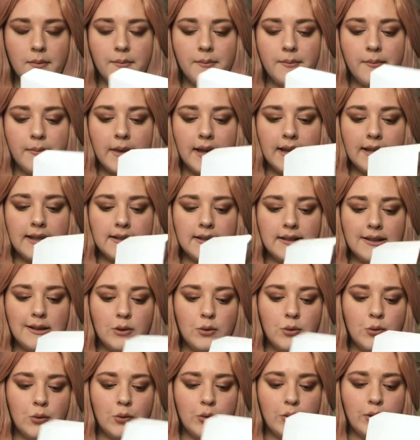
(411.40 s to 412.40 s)
make some
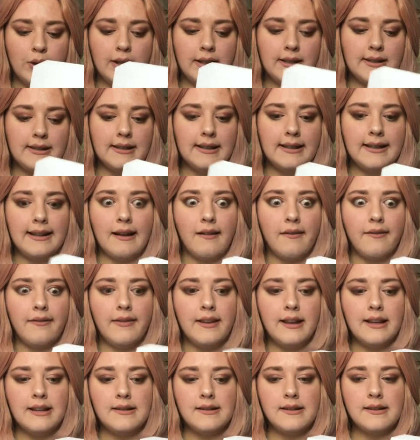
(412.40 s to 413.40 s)
noise. Now
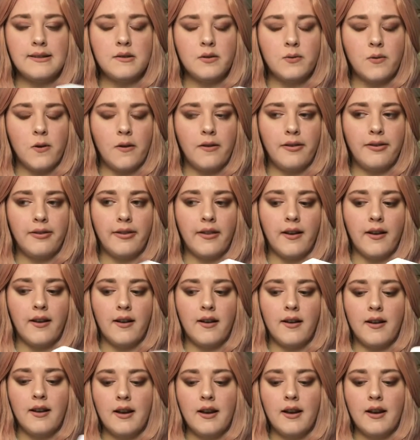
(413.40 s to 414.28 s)
this is one that